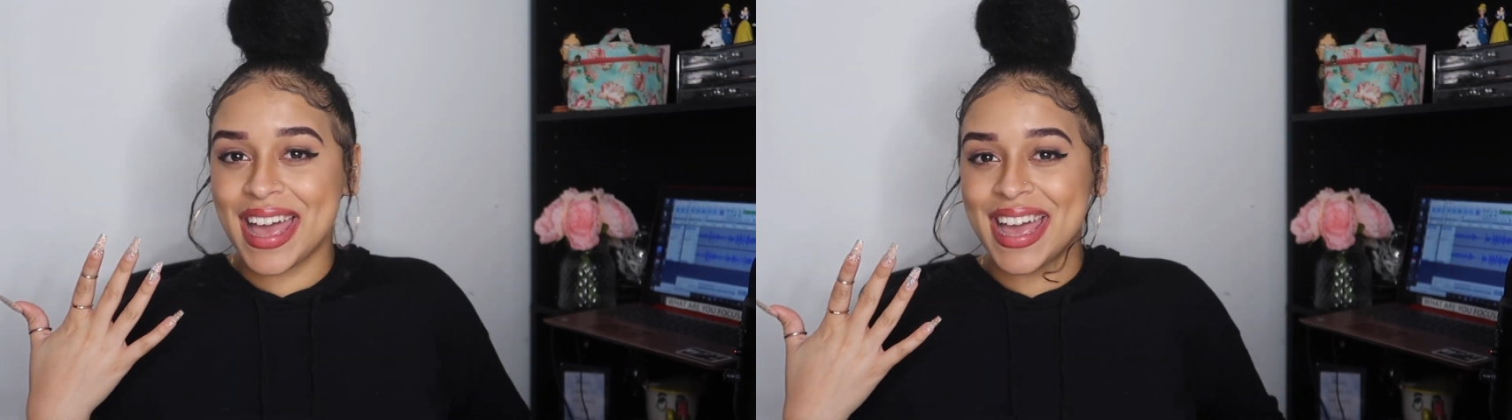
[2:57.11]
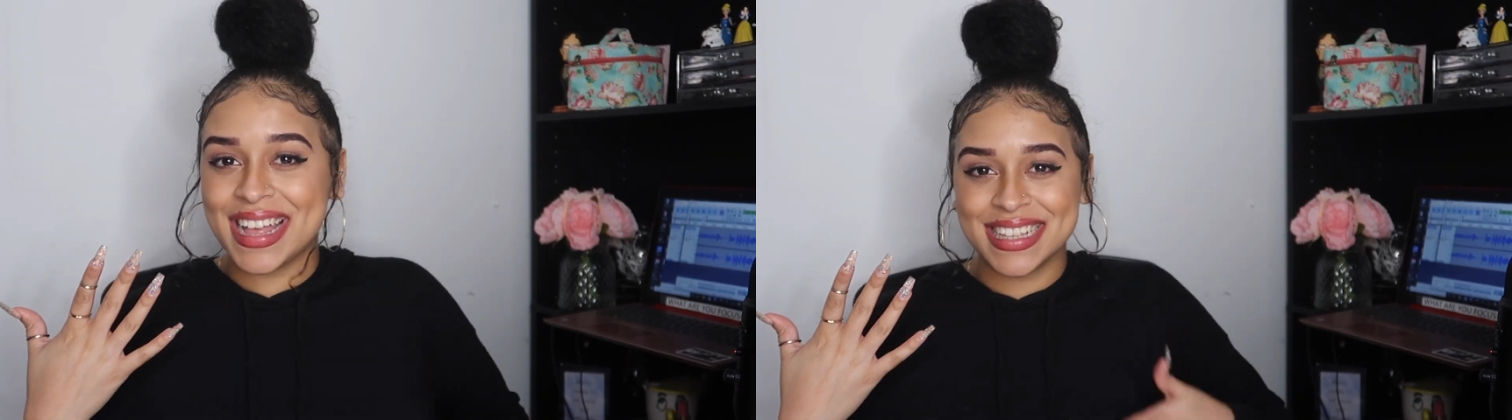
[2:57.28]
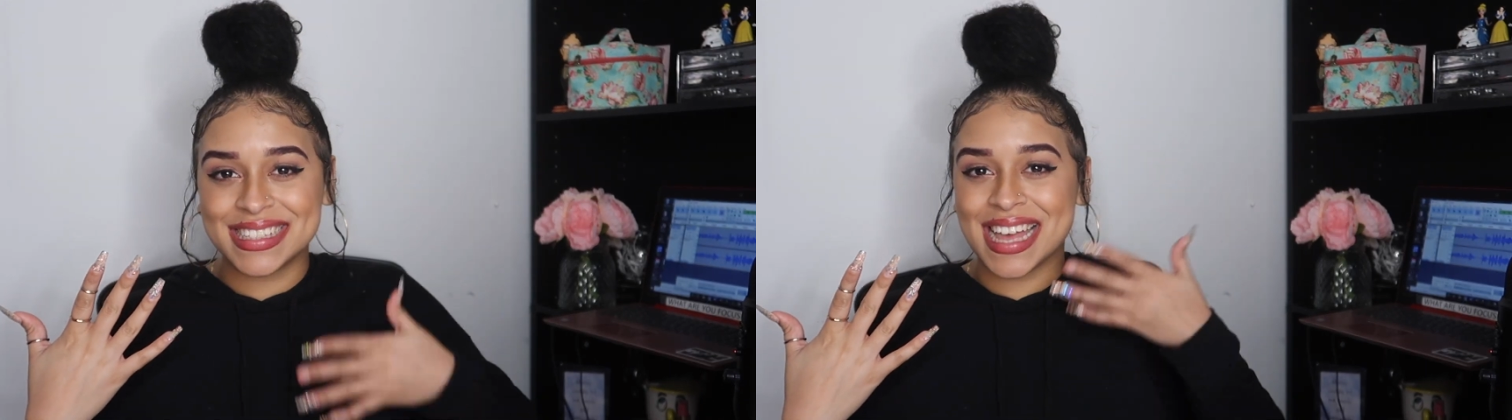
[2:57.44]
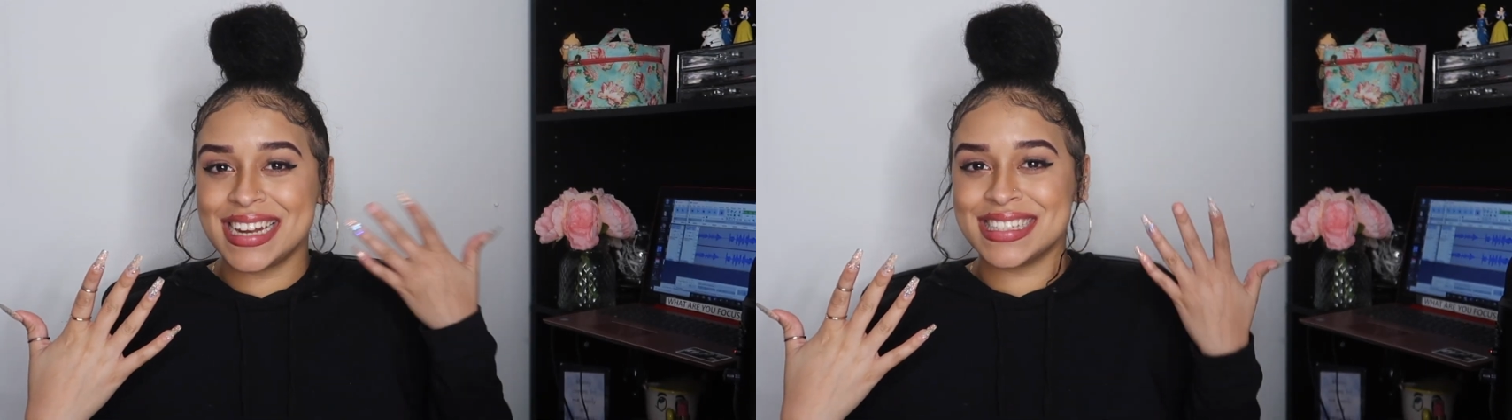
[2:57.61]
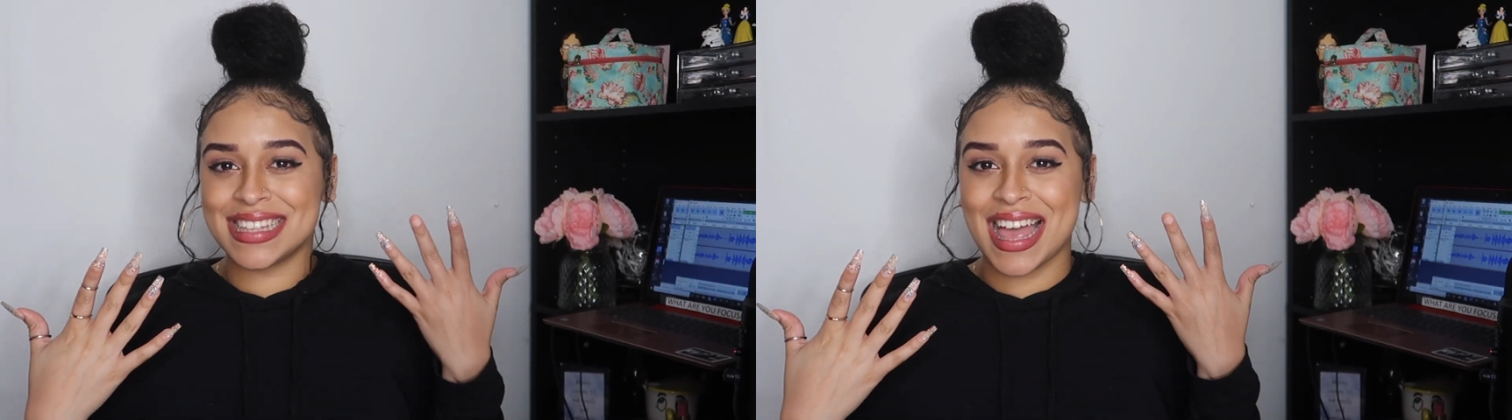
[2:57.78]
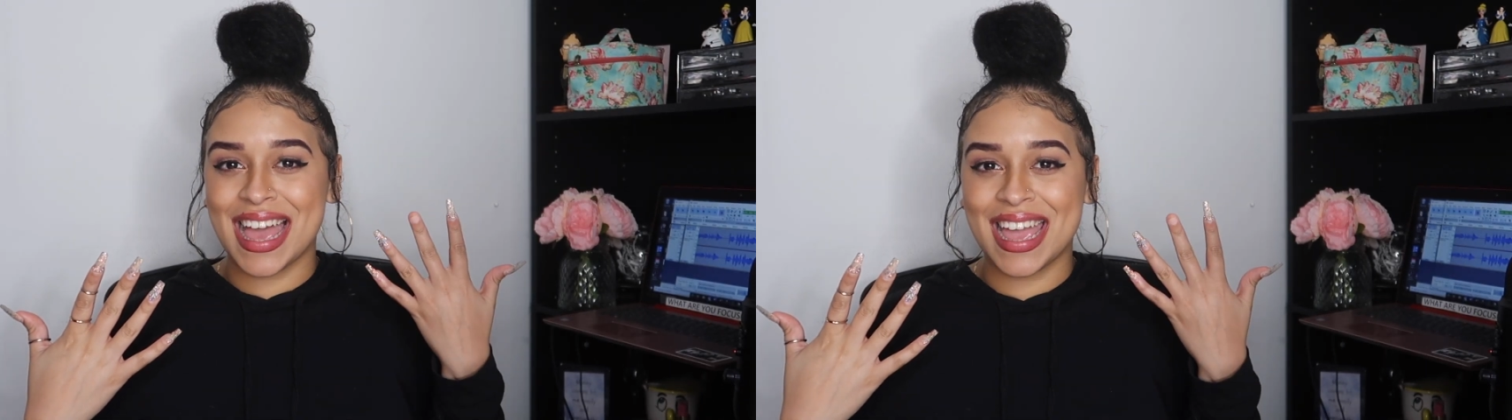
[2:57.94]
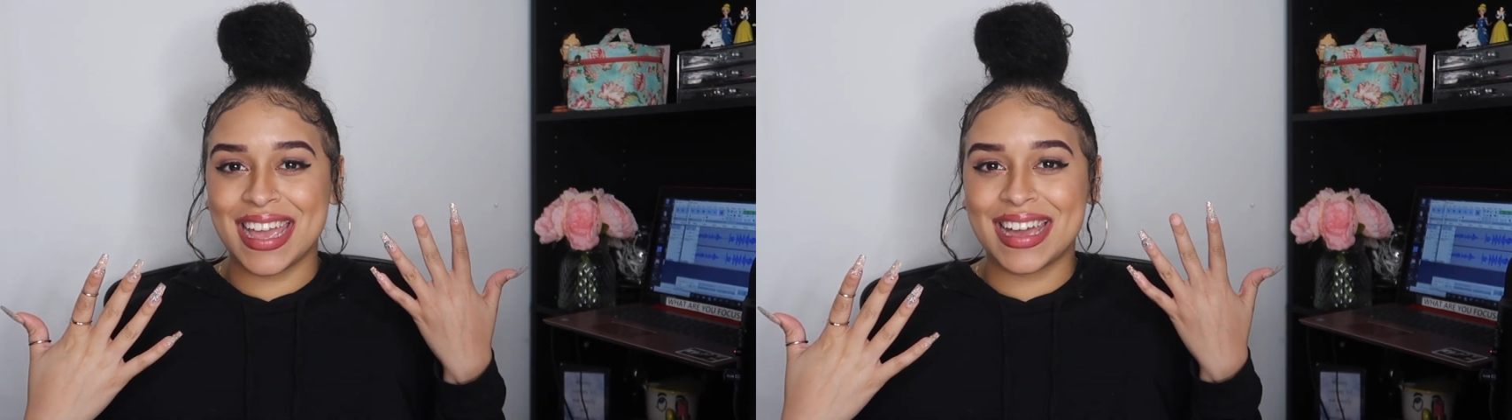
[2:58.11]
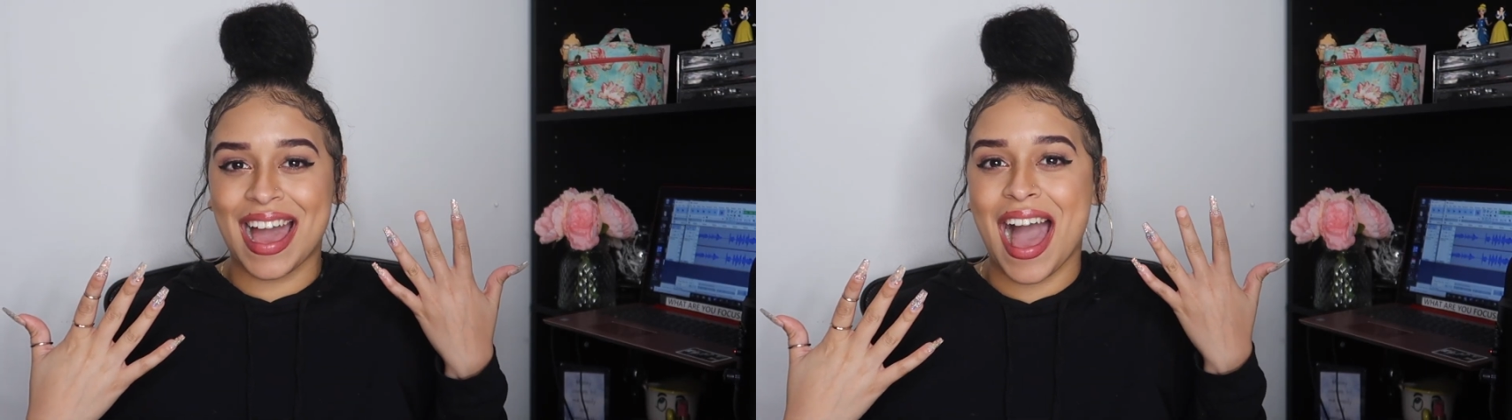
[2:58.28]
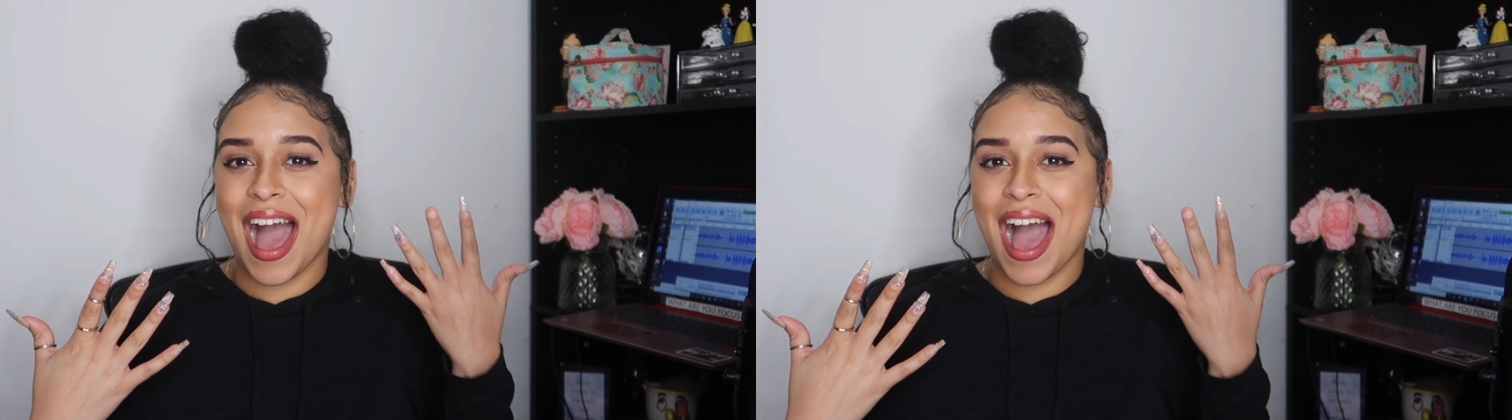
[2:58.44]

And this hand is like,